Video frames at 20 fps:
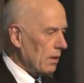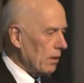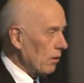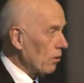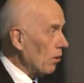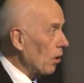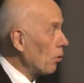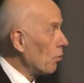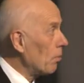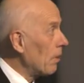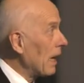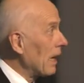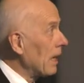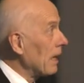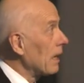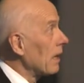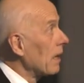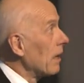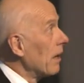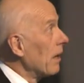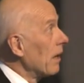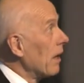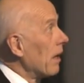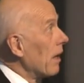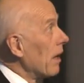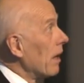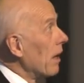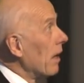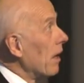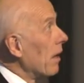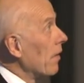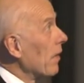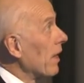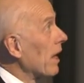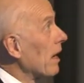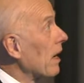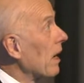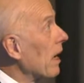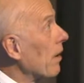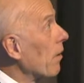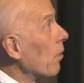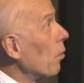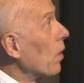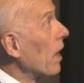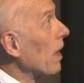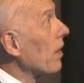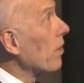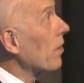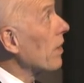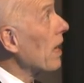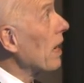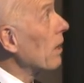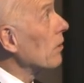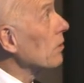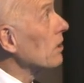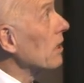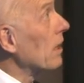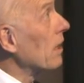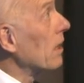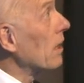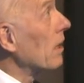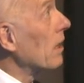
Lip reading: globally, there are 1,000